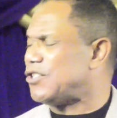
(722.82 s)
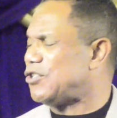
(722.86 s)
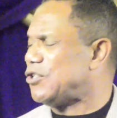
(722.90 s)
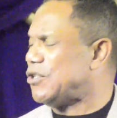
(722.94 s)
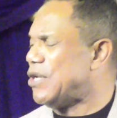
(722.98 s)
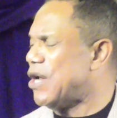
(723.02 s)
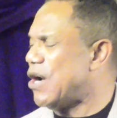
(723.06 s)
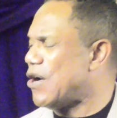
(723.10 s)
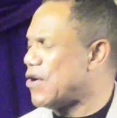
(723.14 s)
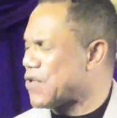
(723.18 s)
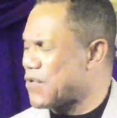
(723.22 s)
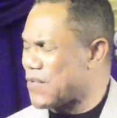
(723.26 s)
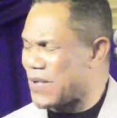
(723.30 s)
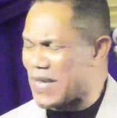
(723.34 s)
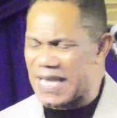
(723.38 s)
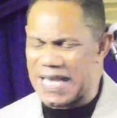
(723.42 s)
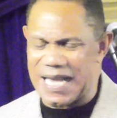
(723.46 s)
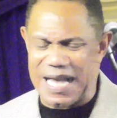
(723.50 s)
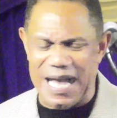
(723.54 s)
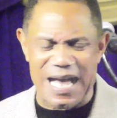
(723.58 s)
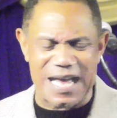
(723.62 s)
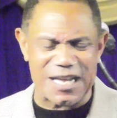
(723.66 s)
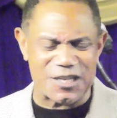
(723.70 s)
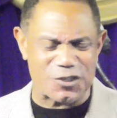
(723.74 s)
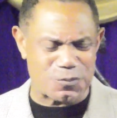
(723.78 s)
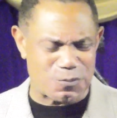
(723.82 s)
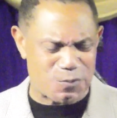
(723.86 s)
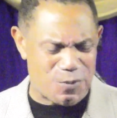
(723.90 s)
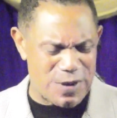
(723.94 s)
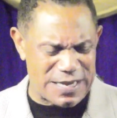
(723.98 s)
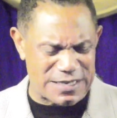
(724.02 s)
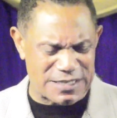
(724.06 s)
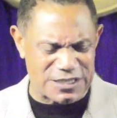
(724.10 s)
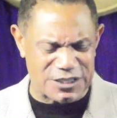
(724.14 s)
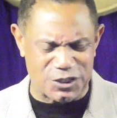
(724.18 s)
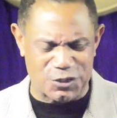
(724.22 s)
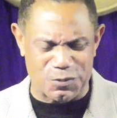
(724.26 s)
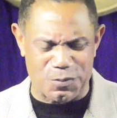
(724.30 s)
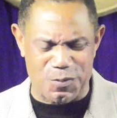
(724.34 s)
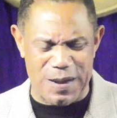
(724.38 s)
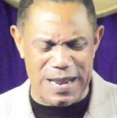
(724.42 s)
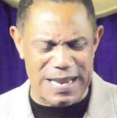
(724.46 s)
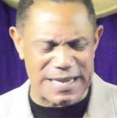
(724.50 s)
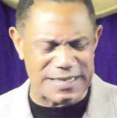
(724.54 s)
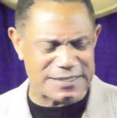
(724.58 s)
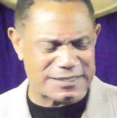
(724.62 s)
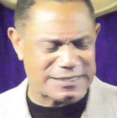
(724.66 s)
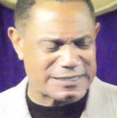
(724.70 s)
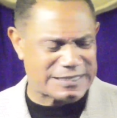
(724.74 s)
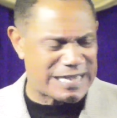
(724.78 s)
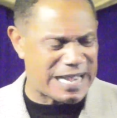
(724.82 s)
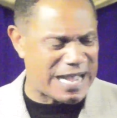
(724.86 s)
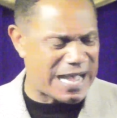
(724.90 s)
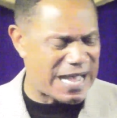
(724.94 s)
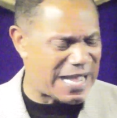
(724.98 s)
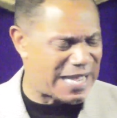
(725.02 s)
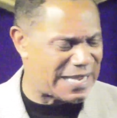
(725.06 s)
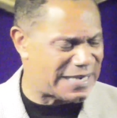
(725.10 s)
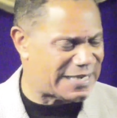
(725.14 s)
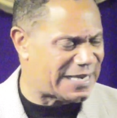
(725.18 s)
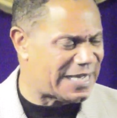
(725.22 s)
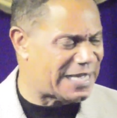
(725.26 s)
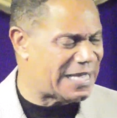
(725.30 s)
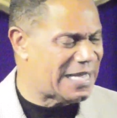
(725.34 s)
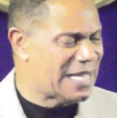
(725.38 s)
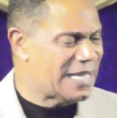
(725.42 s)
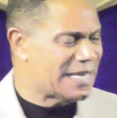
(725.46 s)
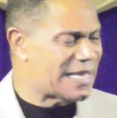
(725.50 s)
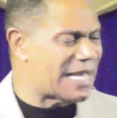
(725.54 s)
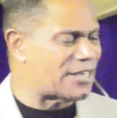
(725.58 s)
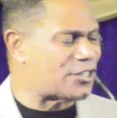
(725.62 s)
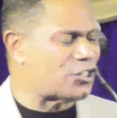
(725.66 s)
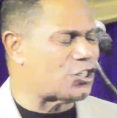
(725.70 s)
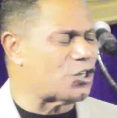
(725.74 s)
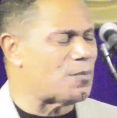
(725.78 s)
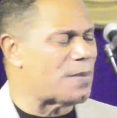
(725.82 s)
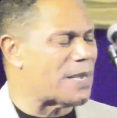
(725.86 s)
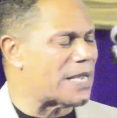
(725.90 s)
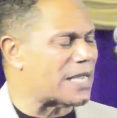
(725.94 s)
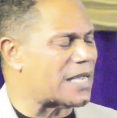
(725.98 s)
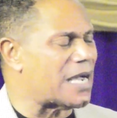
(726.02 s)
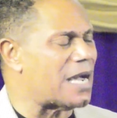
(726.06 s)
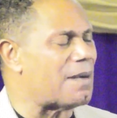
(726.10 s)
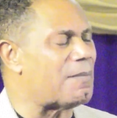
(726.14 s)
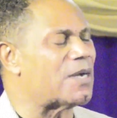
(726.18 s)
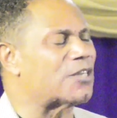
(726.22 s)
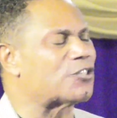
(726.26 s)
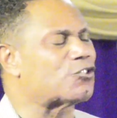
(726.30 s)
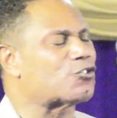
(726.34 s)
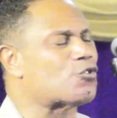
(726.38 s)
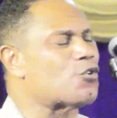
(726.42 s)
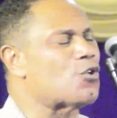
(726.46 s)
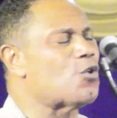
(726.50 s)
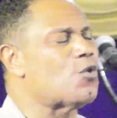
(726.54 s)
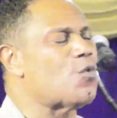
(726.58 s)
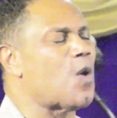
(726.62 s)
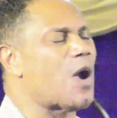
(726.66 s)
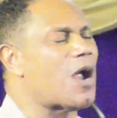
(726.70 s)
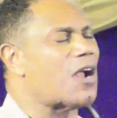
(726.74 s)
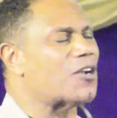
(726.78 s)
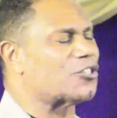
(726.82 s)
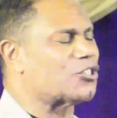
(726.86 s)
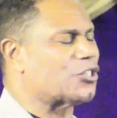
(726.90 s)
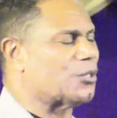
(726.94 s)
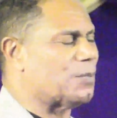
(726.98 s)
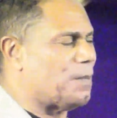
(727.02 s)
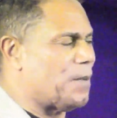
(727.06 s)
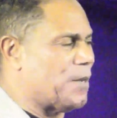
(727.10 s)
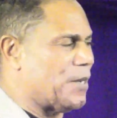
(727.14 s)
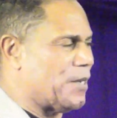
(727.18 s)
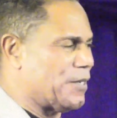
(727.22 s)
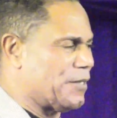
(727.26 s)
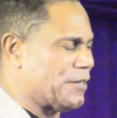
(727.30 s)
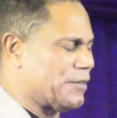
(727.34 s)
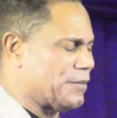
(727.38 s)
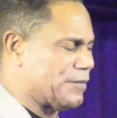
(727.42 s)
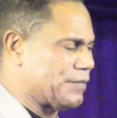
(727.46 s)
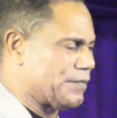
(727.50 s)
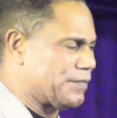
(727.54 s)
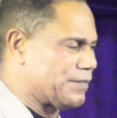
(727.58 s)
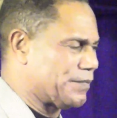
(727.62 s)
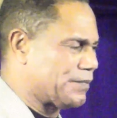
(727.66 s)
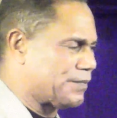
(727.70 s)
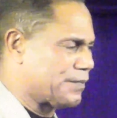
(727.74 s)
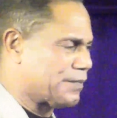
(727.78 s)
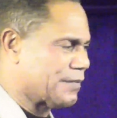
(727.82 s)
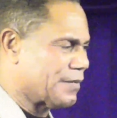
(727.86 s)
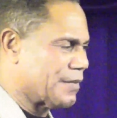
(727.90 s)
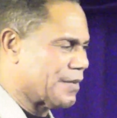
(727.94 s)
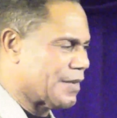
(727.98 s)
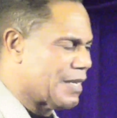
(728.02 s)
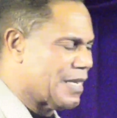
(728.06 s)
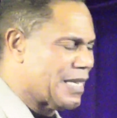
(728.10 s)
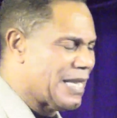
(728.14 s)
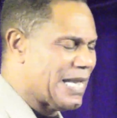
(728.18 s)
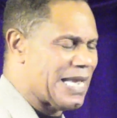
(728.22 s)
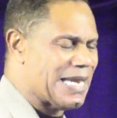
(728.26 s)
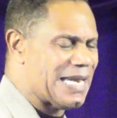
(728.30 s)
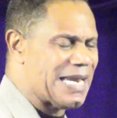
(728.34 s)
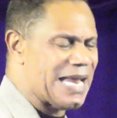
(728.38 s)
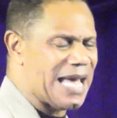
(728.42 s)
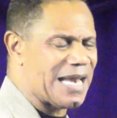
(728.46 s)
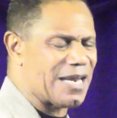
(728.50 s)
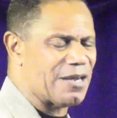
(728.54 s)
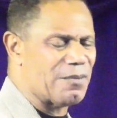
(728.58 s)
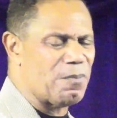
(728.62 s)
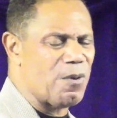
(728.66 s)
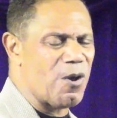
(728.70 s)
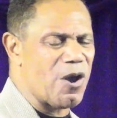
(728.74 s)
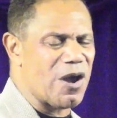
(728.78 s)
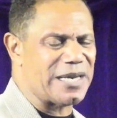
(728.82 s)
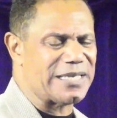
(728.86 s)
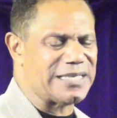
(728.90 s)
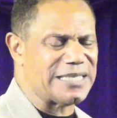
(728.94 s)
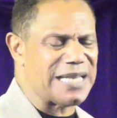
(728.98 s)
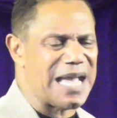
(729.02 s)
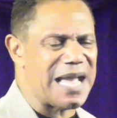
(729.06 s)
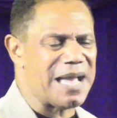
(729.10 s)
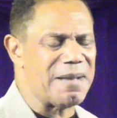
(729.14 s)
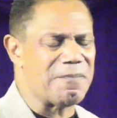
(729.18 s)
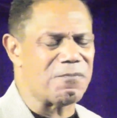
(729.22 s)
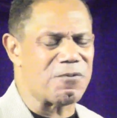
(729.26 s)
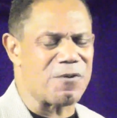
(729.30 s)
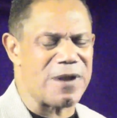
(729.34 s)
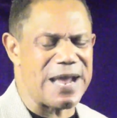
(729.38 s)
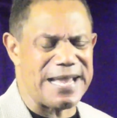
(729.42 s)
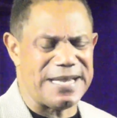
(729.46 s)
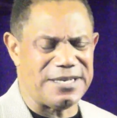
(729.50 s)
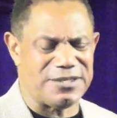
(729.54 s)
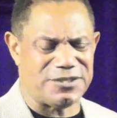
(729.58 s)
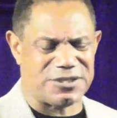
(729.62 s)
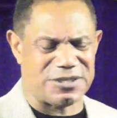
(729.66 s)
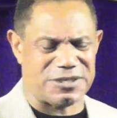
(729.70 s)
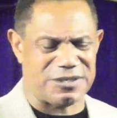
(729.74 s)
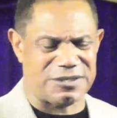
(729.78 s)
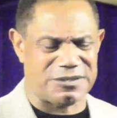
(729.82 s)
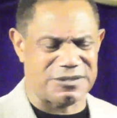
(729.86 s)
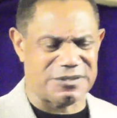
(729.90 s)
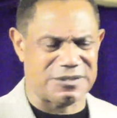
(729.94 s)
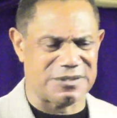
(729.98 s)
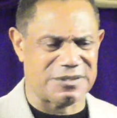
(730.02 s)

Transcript: you know you're in God's presence, praise God, that you become a true worshiper and not a part-time praiser.